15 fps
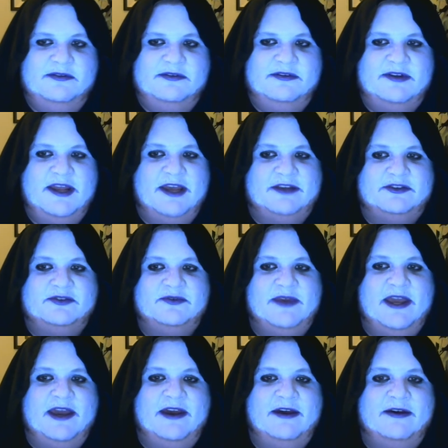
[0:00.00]
Next
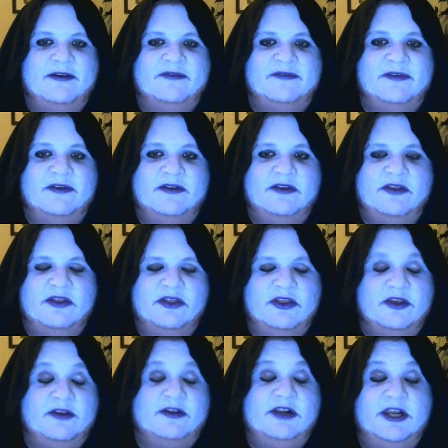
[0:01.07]
we have
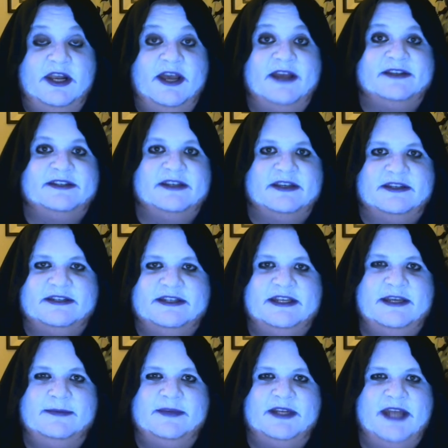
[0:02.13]
the classic
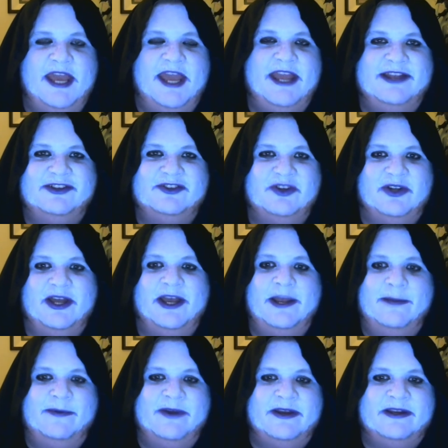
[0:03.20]
Demon Angel
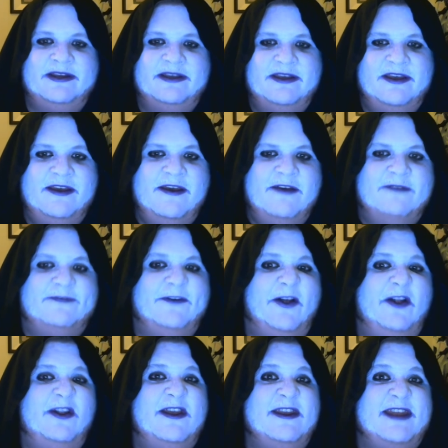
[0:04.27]
hybrid.
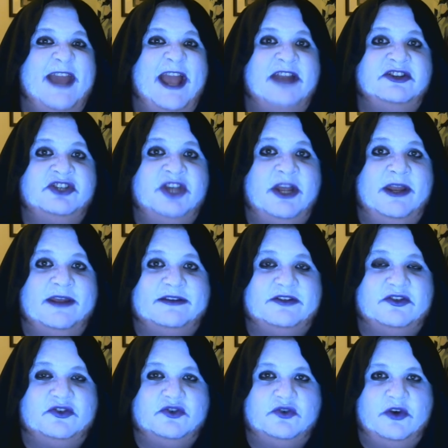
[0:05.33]
Fallen Angelic
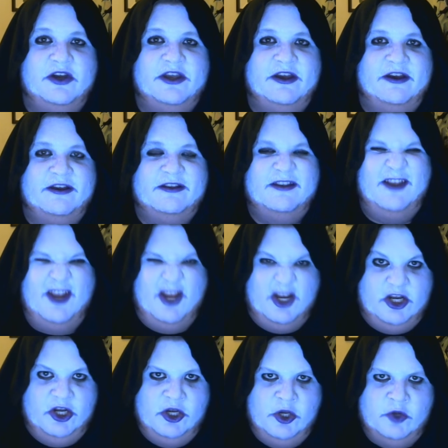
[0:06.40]
Destroyer,
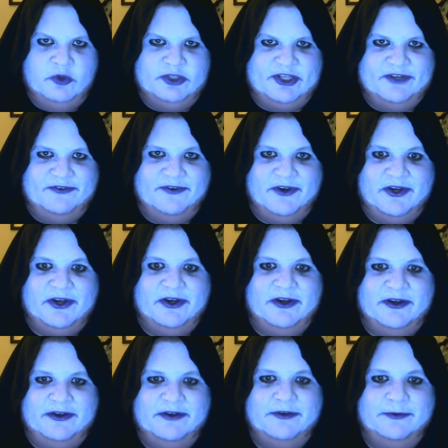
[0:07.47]
Lucifer.
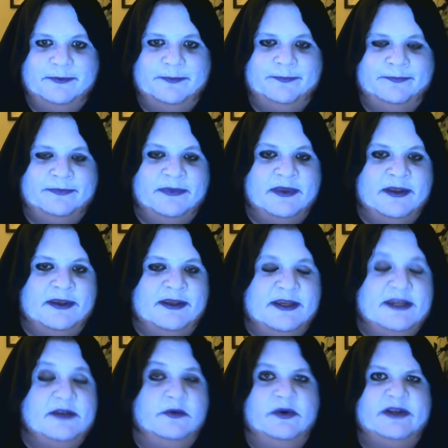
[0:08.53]

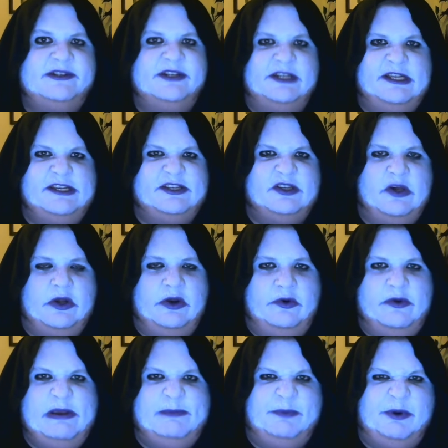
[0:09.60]
He originally saw a
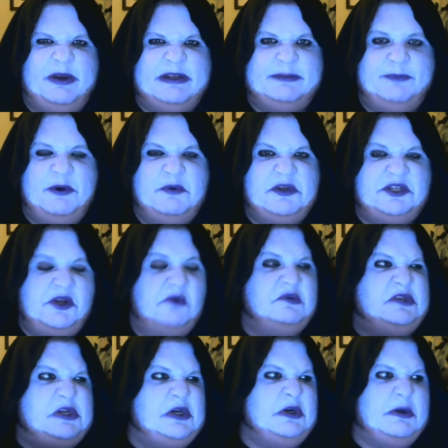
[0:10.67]
reprint, but we
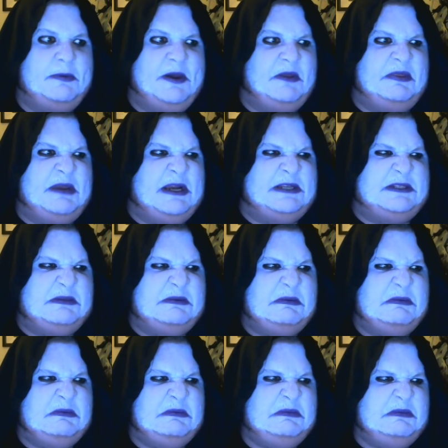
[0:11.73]
don't talk about that.
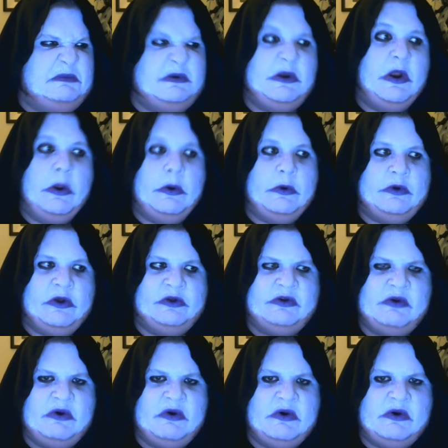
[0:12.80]
No, not
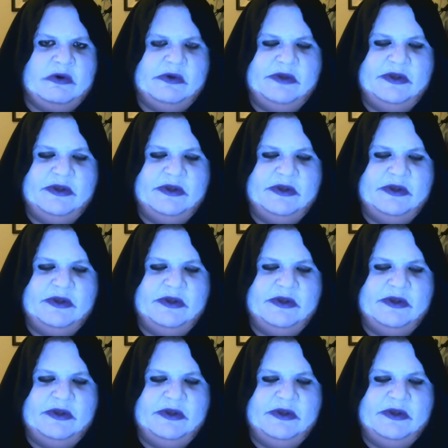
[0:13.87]
at all.